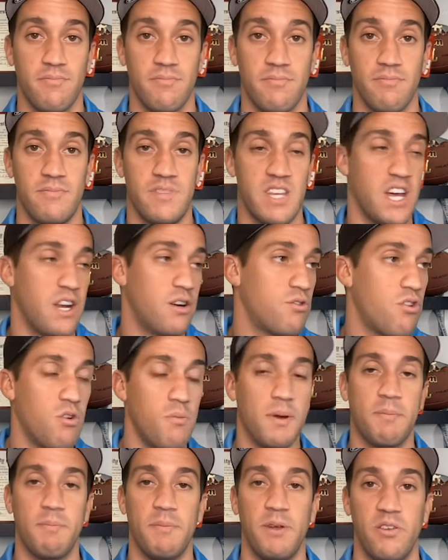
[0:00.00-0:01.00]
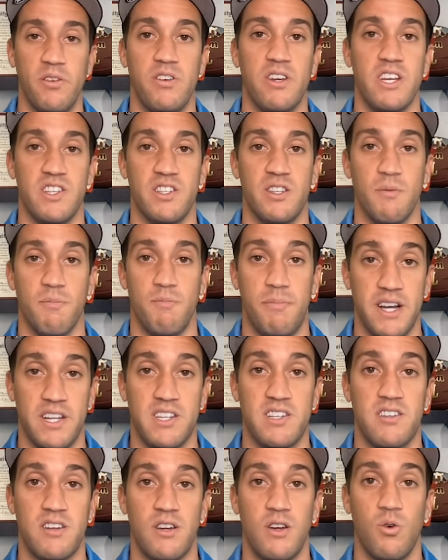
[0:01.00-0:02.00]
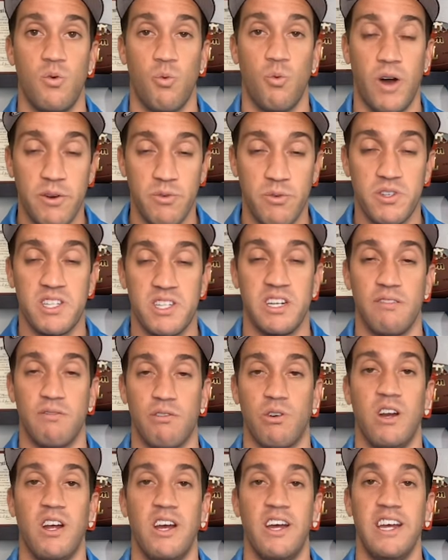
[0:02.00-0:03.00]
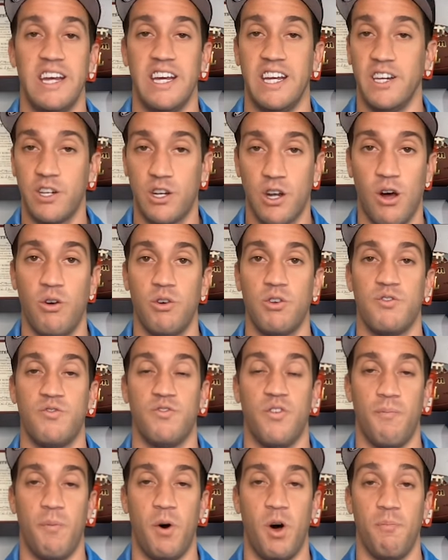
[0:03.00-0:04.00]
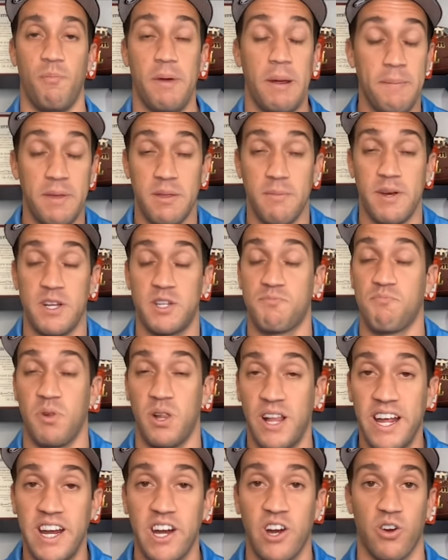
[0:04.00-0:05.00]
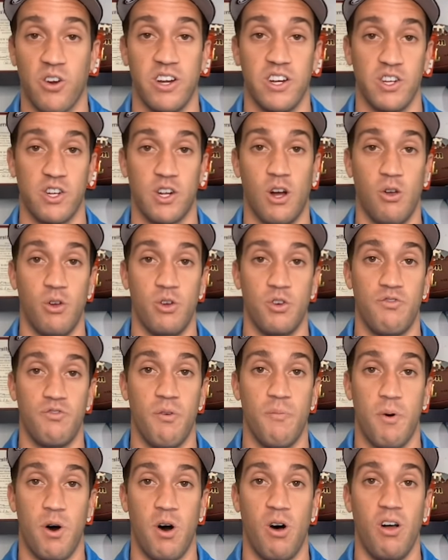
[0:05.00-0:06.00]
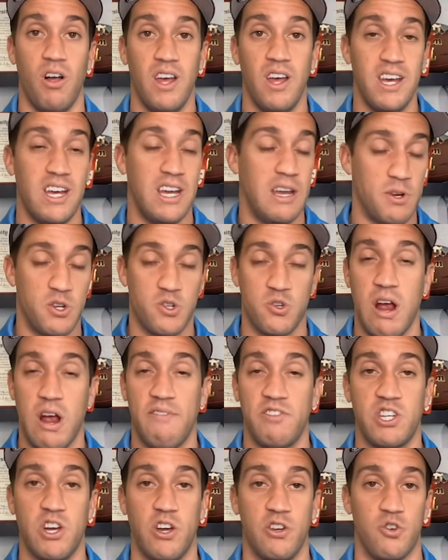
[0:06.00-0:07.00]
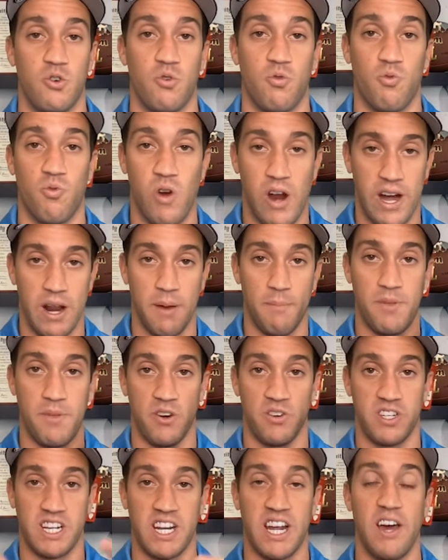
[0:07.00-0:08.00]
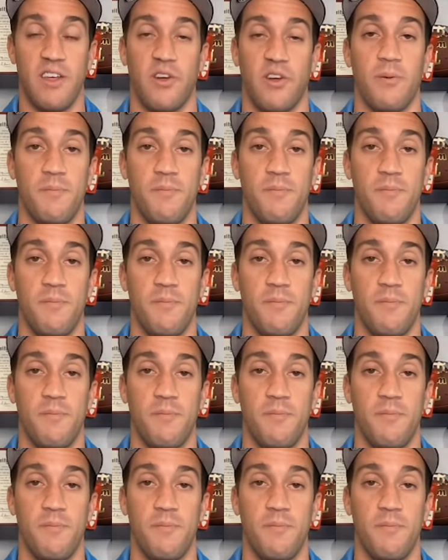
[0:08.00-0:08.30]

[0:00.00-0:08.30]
Tedrow McMillan is the best wide receiver in college football, maybe the best player in college football, him and Travis Hunter right up there together.